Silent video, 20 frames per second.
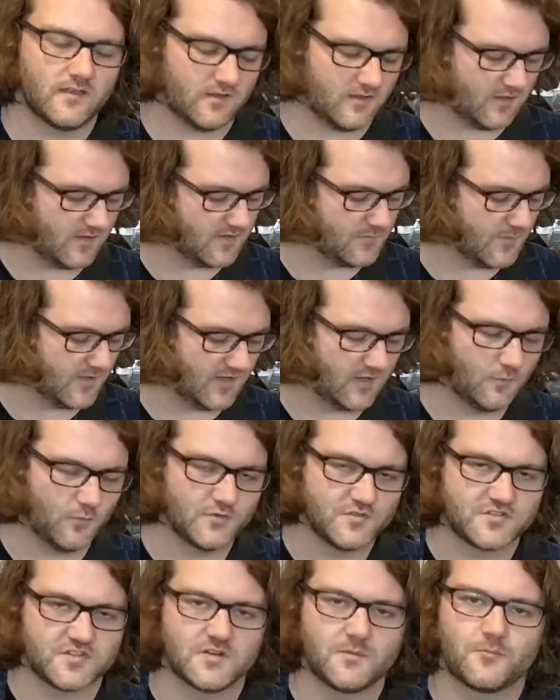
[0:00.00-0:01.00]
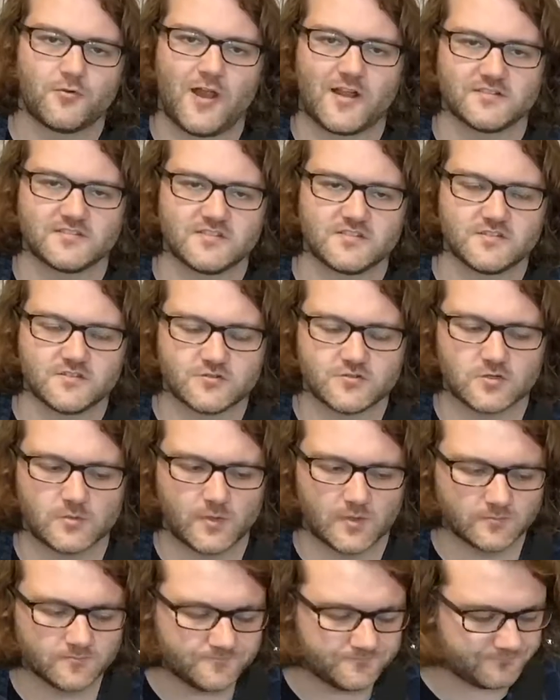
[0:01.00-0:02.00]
the minute, we're just going to practice the strumming.